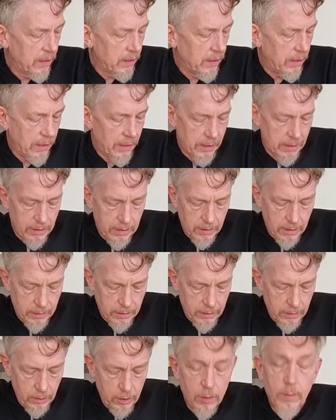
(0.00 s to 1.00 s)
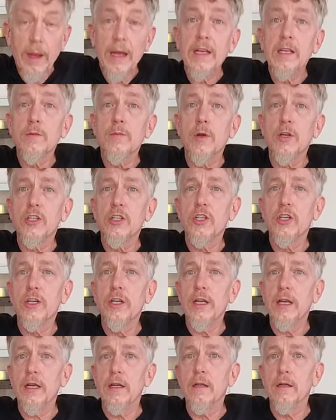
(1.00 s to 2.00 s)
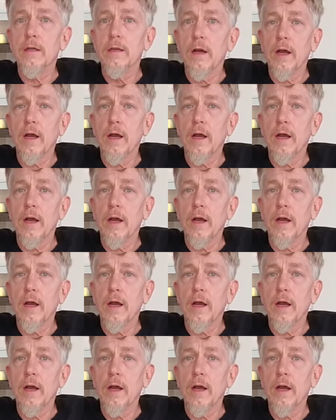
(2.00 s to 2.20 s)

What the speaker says: and you can make as much as you need.